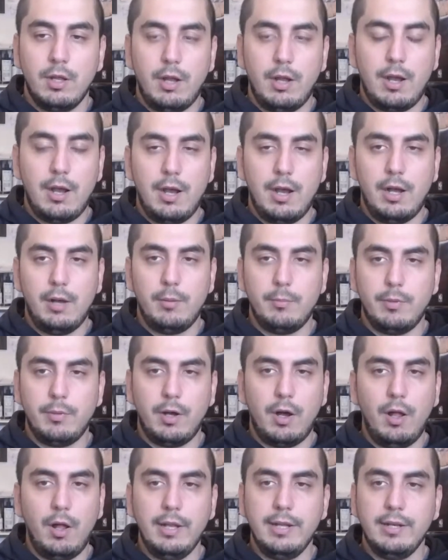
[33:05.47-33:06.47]
But
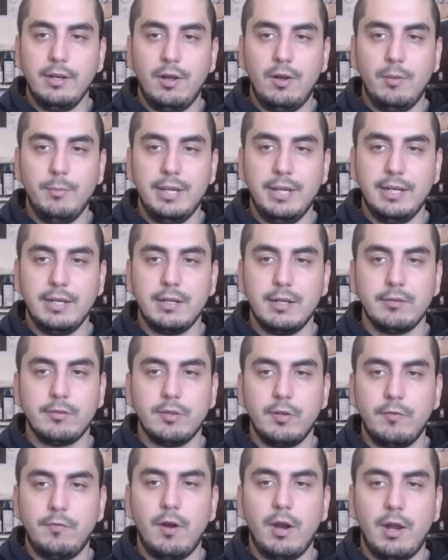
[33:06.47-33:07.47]
all in all, man,
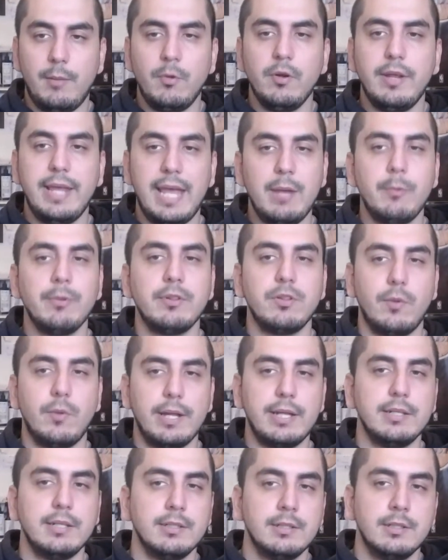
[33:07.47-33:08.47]
so far I'm okay with
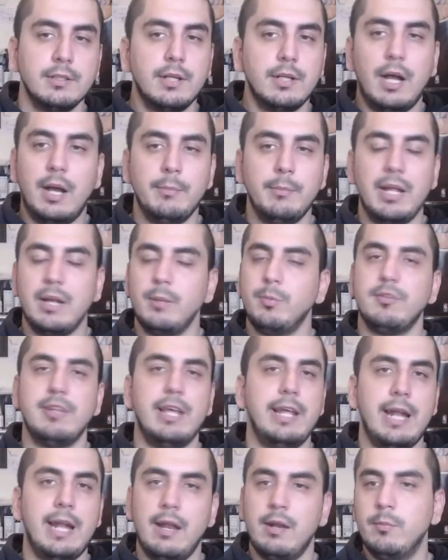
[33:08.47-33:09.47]
Dwight. I'm not
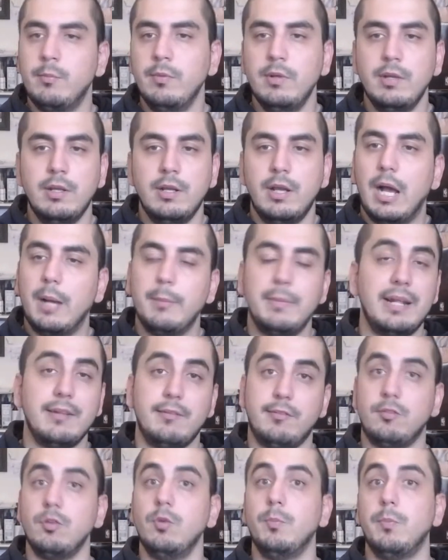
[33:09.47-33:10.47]
upset at him. I'm not
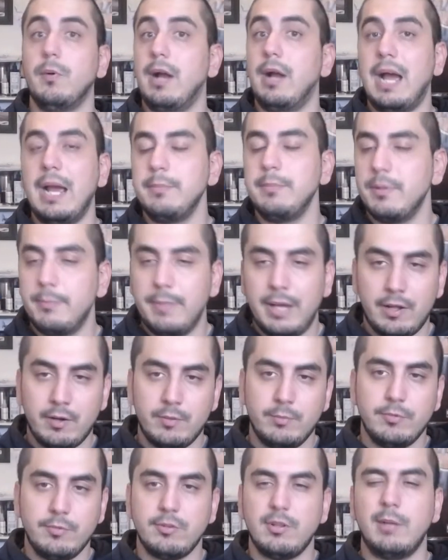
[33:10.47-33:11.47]
super hyped about
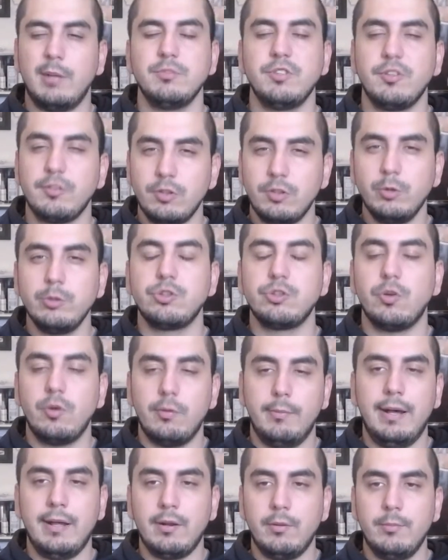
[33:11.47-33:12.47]
him. So I'm just neutral
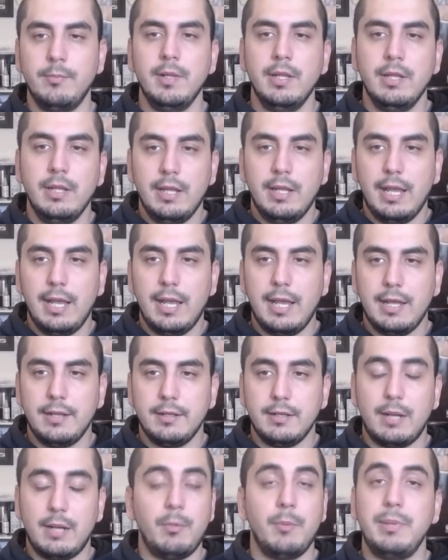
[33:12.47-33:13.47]
about him.
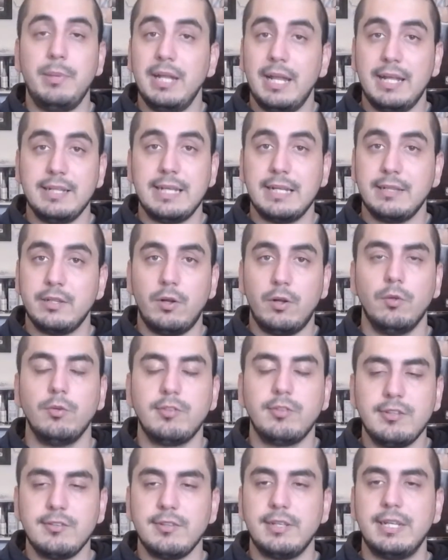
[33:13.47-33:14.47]
And I'm going to be like that the whole
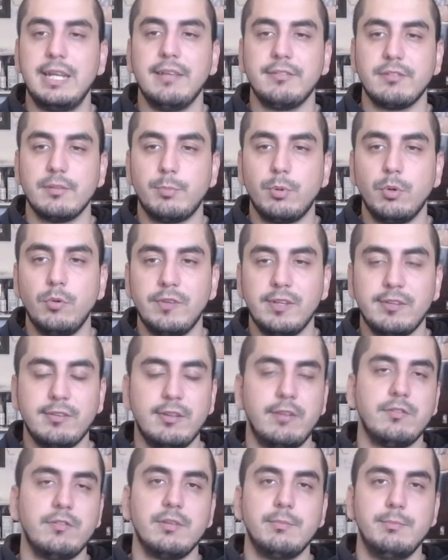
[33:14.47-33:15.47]
season. He has to prove
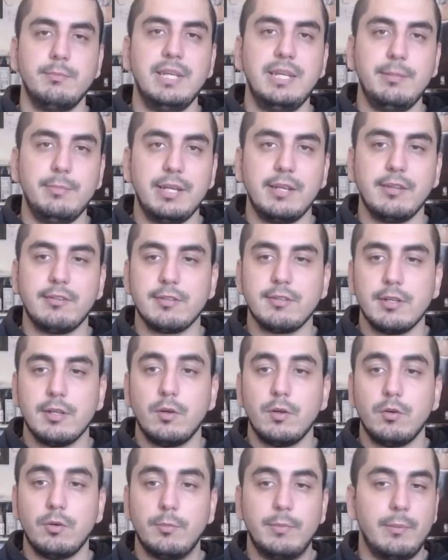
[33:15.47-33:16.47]
himself to me because,
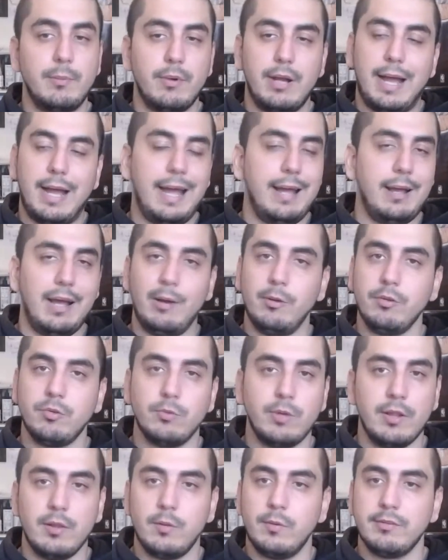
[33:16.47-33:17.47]
remember, I was
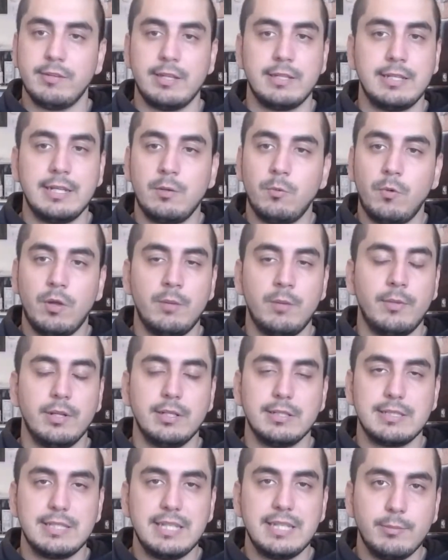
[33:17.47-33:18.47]
one of the ones that didn't want him on
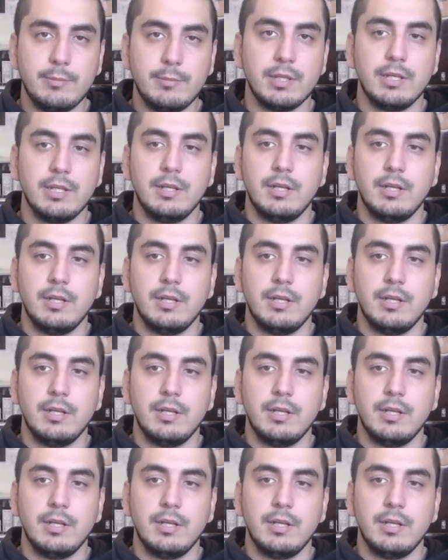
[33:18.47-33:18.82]
the team.